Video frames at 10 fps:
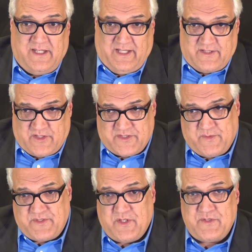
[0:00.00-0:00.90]
And he's also
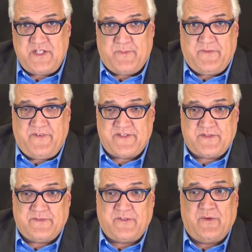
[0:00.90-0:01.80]
associate
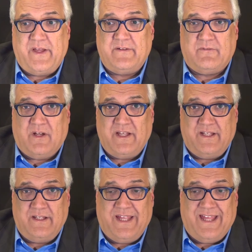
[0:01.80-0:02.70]
professor of creative
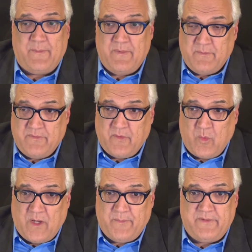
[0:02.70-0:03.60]
writing and a member of the
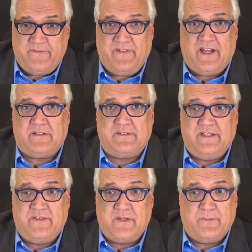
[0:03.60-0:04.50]
cooperative faculty
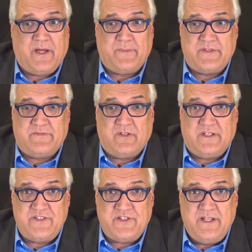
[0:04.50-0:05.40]
in the Department of
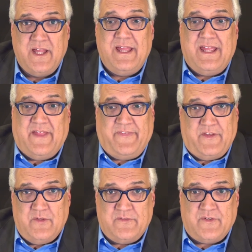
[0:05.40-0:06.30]
Religion at the
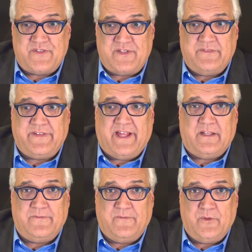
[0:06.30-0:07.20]
University of
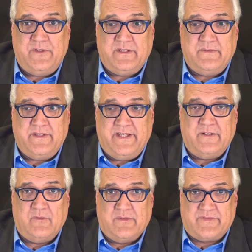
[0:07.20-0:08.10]
California
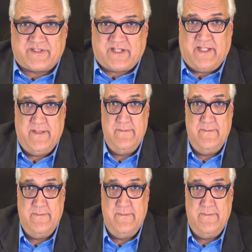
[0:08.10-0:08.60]
in Riverside.